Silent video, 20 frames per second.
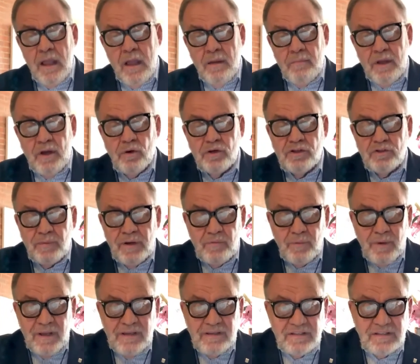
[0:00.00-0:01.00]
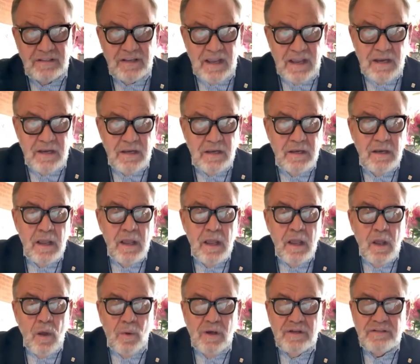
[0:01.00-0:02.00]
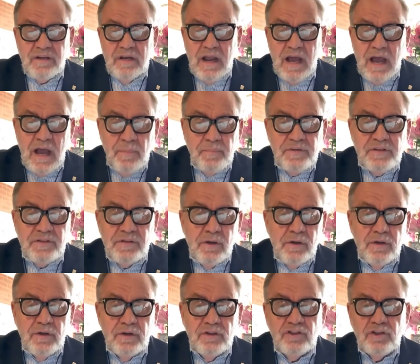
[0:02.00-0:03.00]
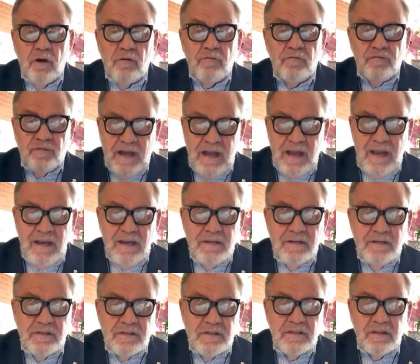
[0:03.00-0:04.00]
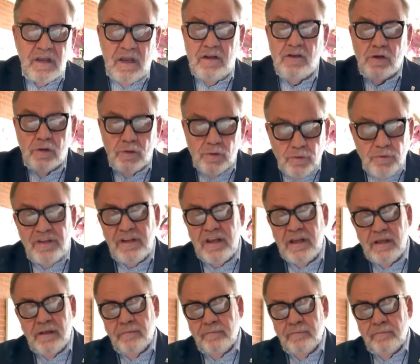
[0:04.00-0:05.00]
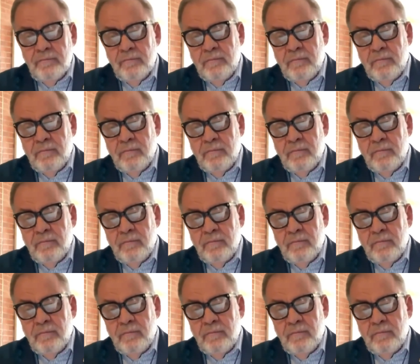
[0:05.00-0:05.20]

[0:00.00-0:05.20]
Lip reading: Because what we had seen was an upsurge of violence and looting,